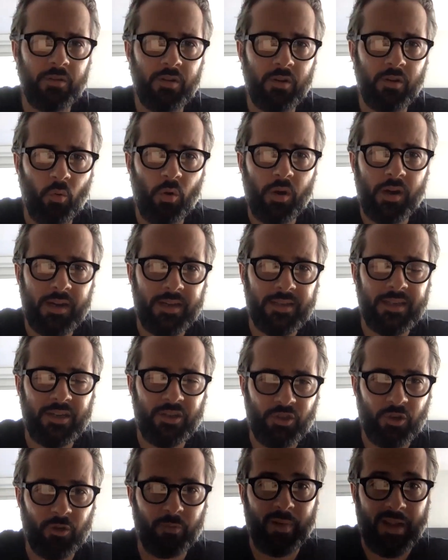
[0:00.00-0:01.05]

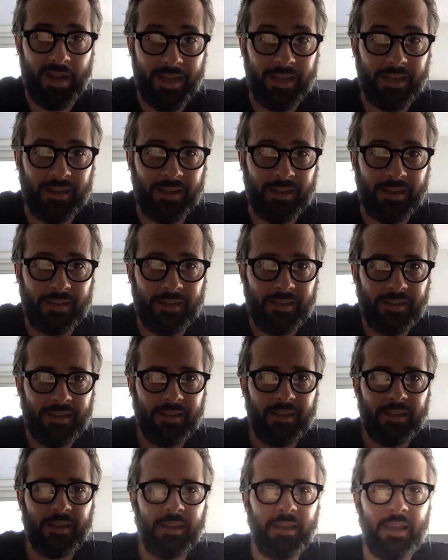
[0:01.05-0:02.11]
organizational buy-in.
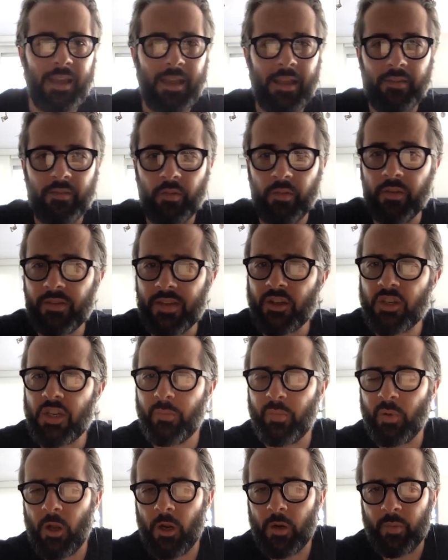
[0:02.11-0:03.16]
And so there's actually a
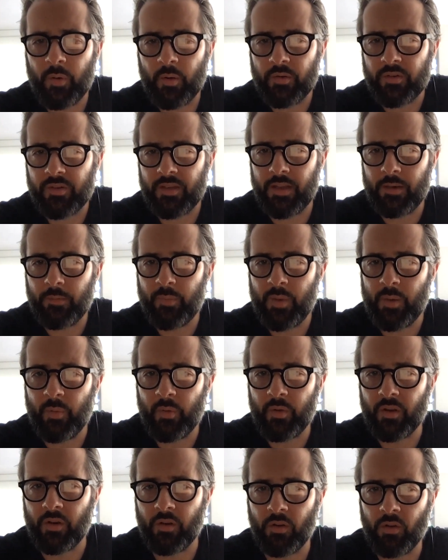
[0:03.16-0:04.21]
blog post that people
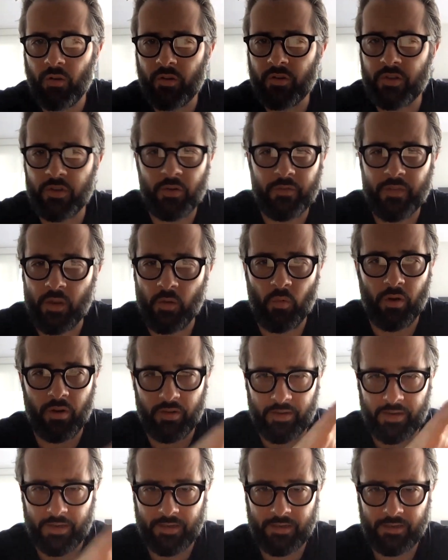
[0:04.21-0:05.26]
can look to if they want.
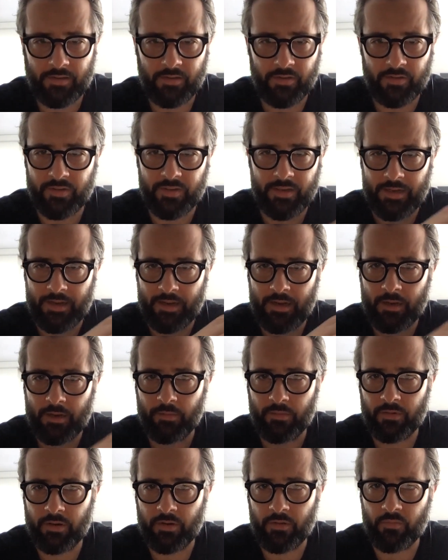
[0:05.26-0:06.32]
Like, I
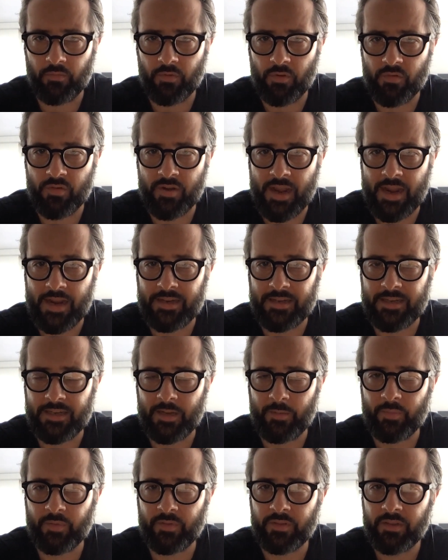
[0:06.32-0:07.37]
wrote 9
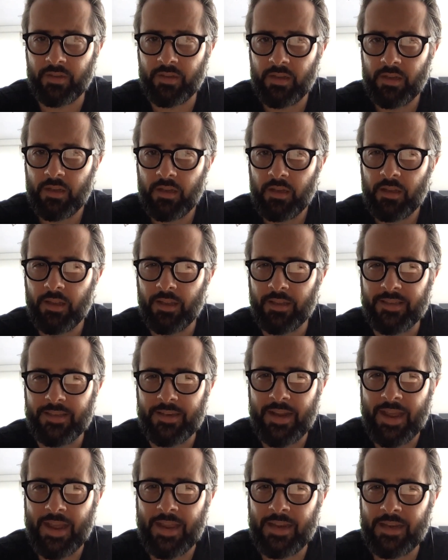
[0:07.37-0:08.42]
tips. It's
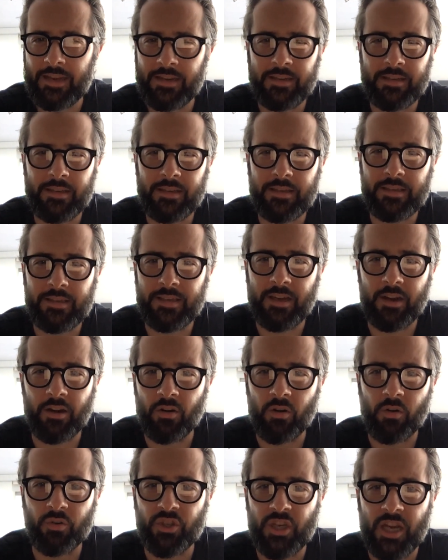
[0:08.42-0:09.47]
9
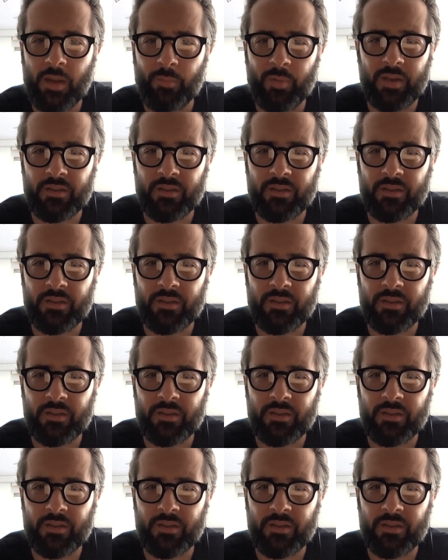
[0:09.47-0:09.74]
CRO champion